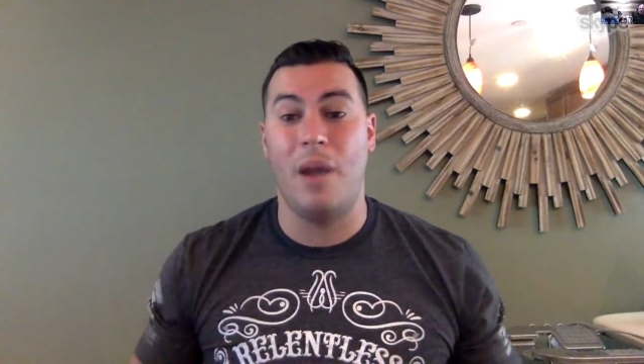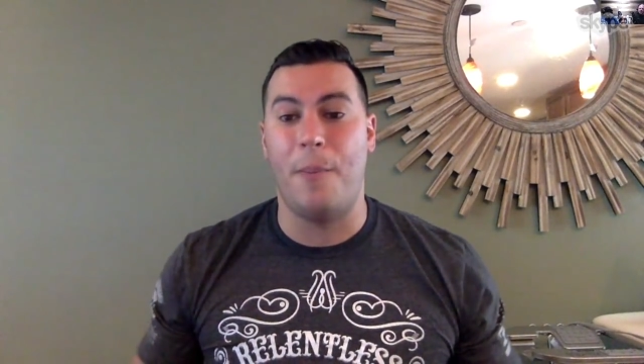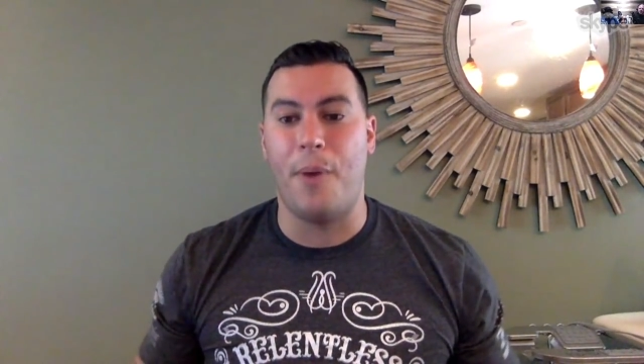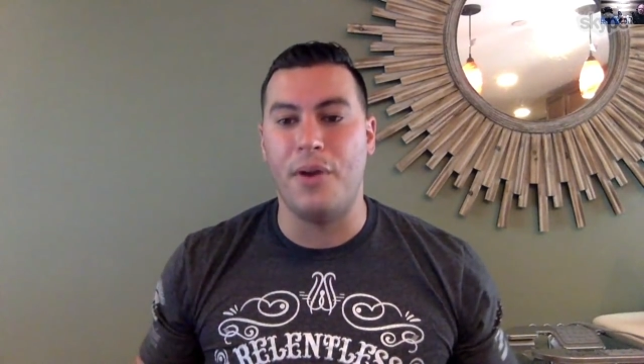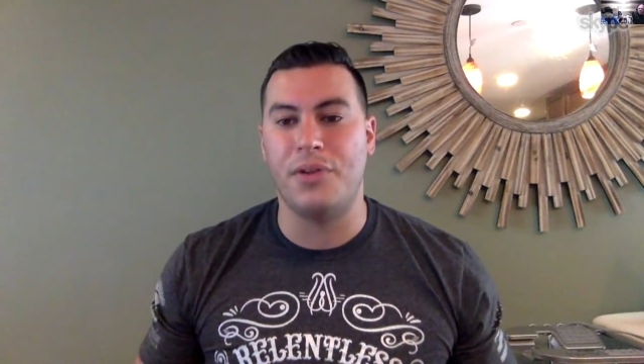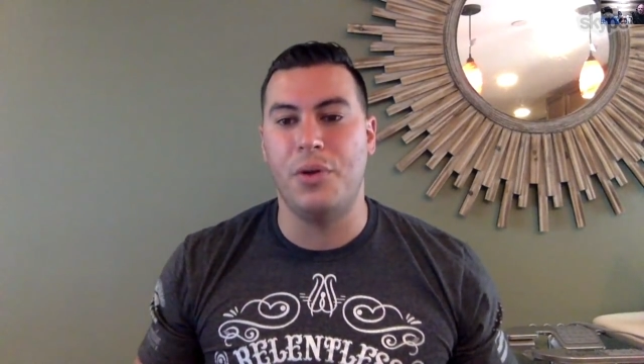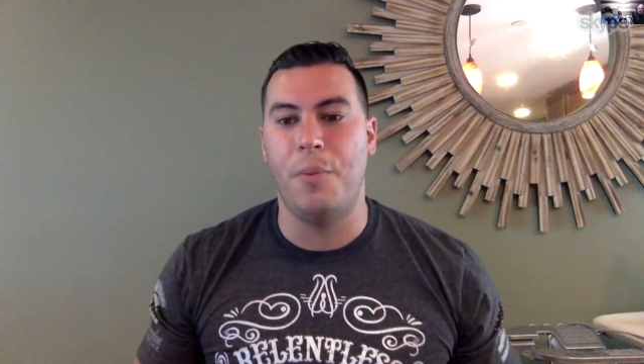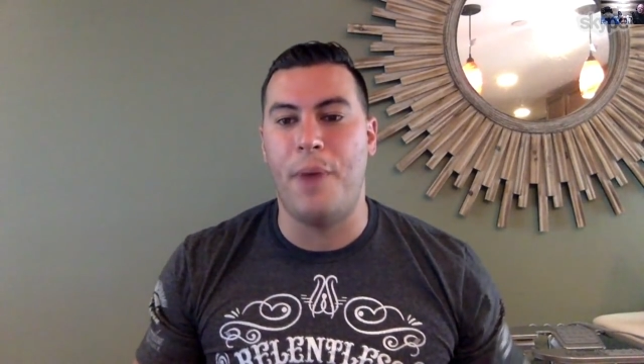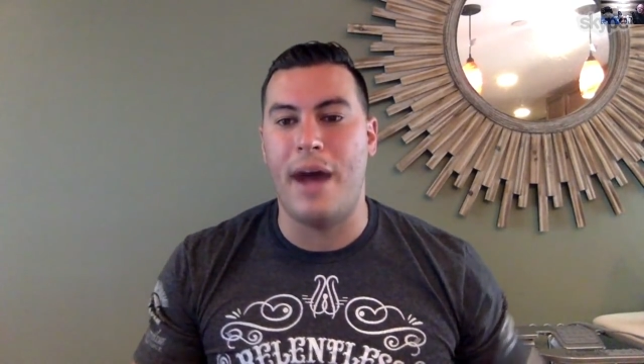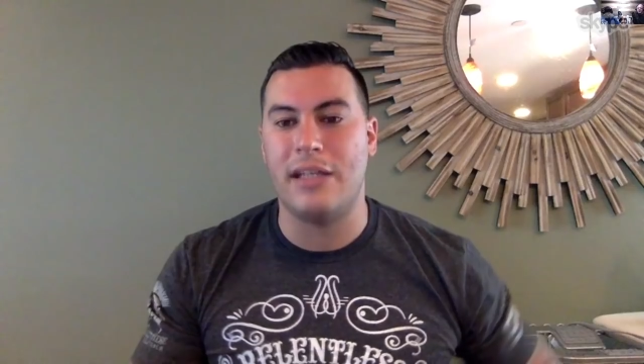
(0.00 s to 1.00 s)
a person who
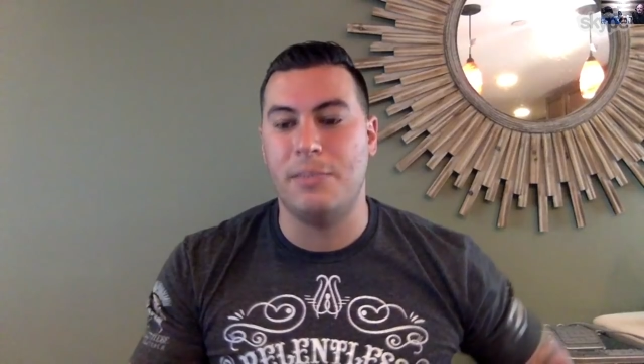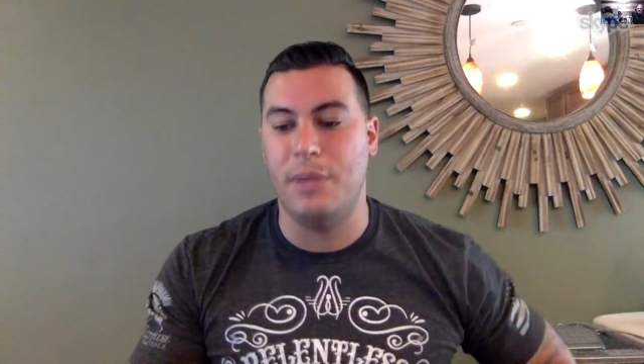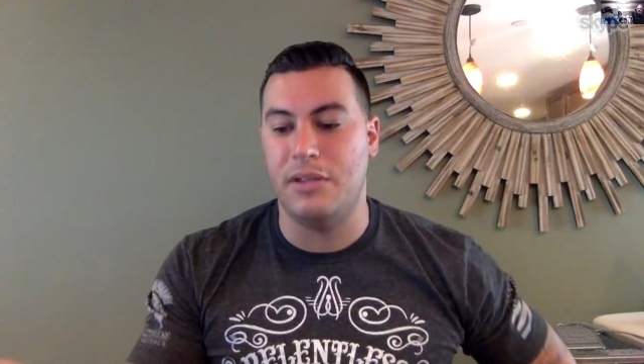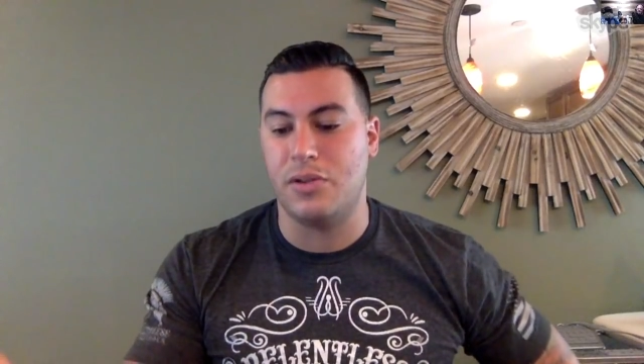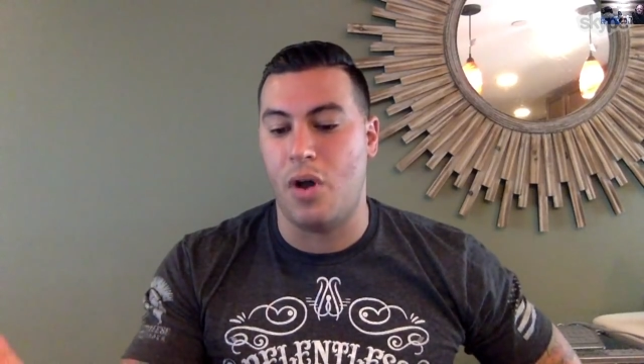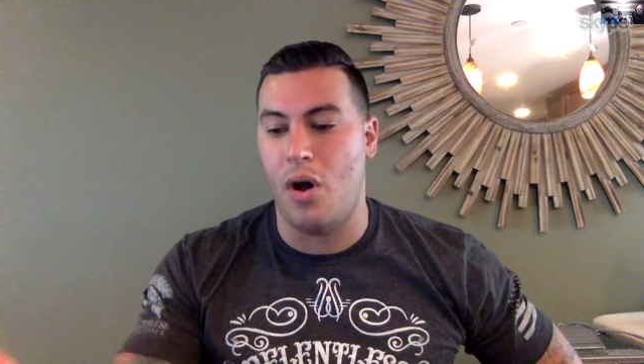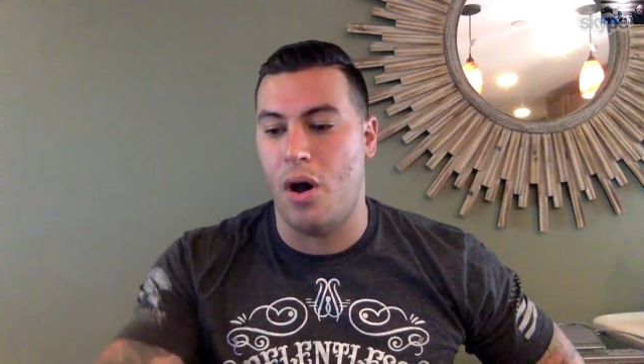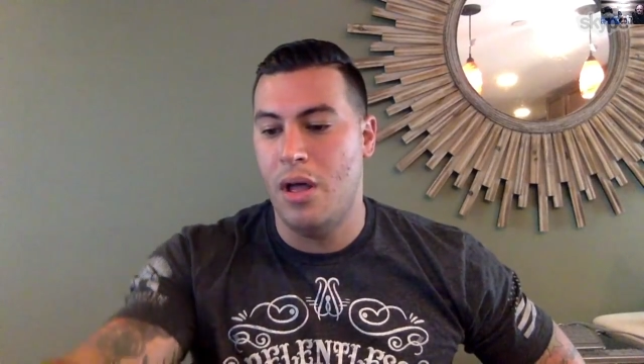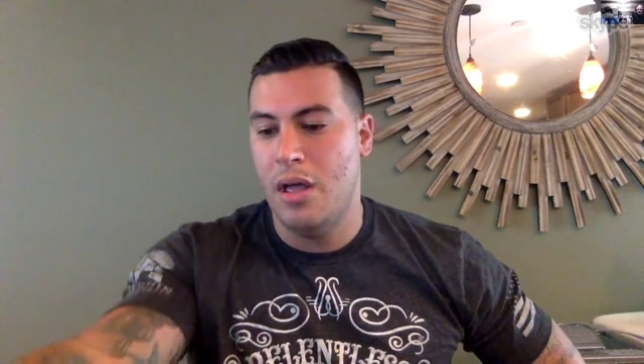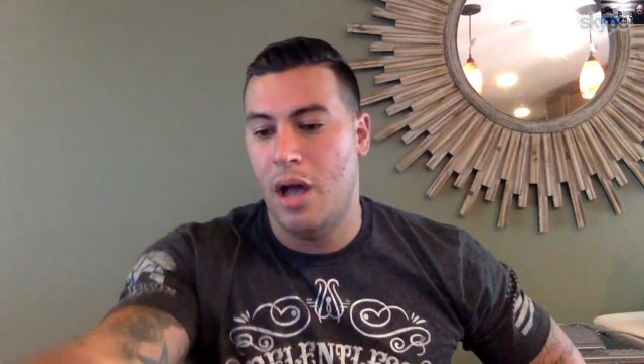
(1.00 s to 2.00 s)
possibly
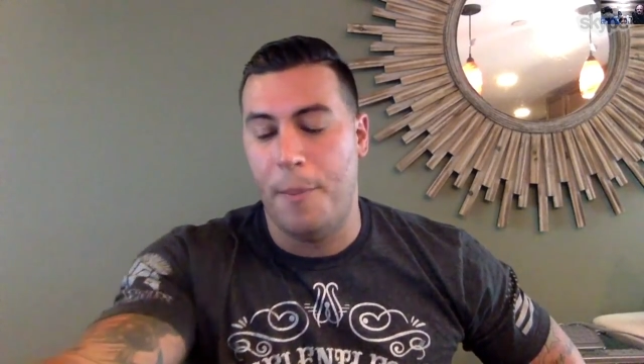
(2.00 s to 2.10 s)
saw